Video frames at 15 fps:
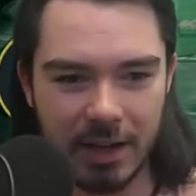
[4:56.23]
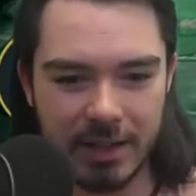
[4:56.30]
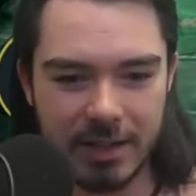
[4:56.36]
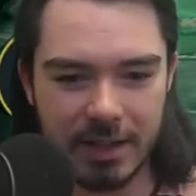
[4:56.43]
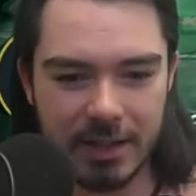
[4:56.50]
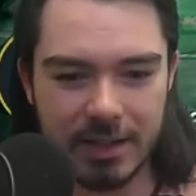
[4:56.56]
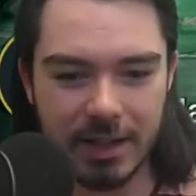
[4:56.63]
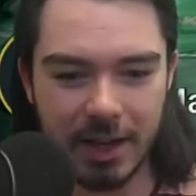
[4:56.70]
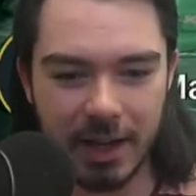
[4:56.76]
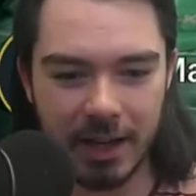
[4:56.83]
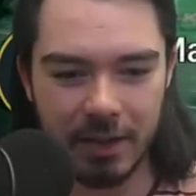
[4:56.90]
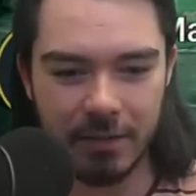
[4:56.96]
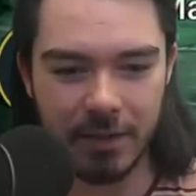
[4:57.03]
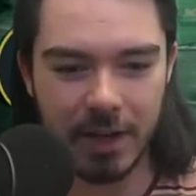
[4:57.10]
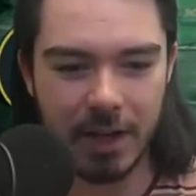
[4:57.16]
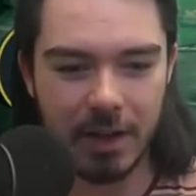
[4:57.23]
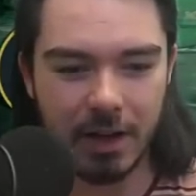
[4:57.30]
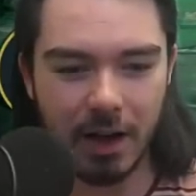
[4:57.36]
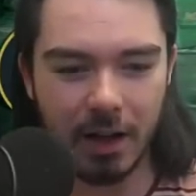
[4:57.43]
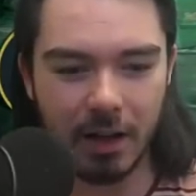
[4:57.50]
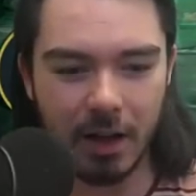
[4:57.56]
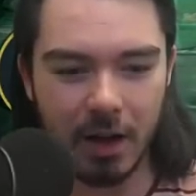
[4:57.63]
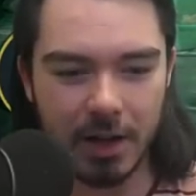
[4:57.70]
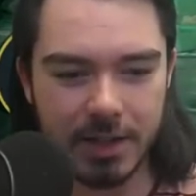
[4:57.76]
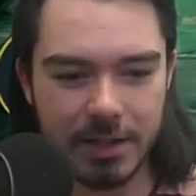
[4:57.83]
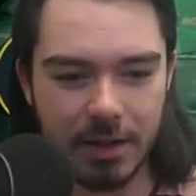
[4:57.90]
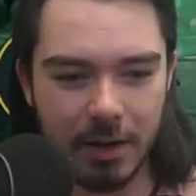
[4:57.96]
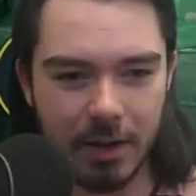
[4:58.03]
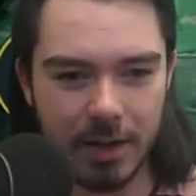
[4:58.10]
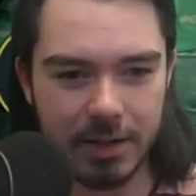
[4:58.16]
It's, it's kind of a lost
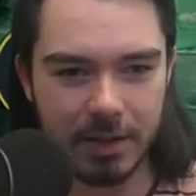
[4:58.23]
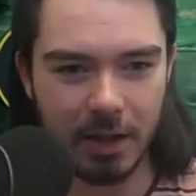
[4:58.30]
cause